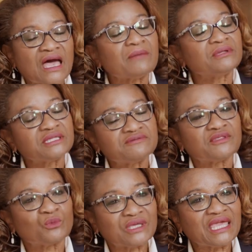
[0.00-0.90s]
I believe
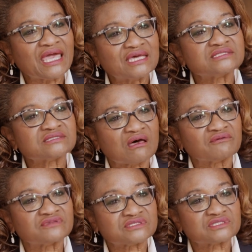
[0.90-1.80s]
that we can
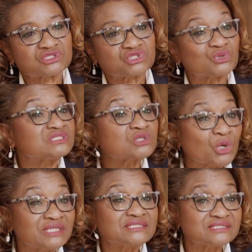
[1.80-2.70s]
solve this issue. It's
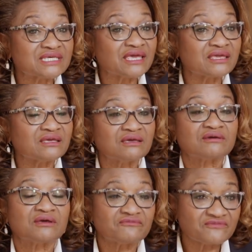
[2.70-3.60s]
going to take
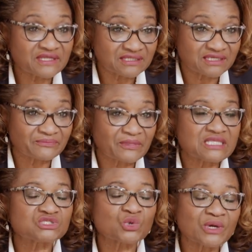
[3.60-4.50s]
funding.
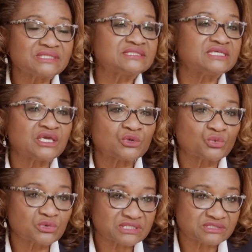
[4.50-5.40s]
It's going to take
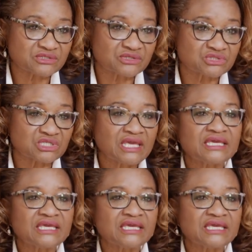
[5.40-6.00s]
research.